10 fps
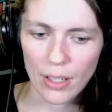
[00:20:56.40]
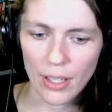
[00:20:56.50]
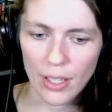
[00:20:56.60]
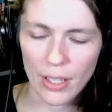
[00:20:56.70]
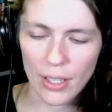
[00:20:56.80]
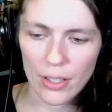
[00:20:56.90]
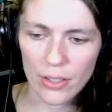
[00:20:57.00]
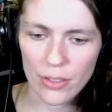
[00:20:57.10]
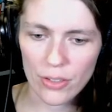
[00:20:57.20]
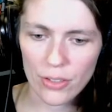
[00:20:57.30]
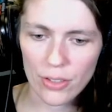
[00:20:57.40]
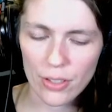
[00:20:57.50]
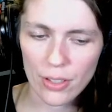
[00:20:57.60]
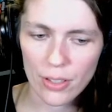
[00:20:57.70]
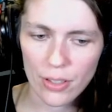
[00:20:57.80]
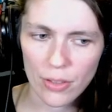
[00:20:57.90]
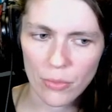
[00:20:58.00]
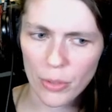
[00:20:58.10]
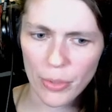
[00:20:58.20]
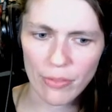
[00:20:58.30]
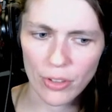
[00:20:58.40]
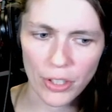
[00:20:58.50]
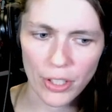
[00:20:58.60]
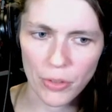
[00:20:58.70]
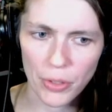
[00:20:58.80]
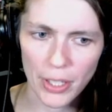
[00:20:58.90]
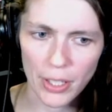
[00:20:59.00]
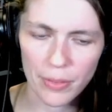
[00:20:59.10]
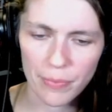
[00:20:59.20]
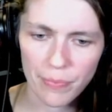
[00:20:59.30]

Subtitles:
And what are we even looking for here?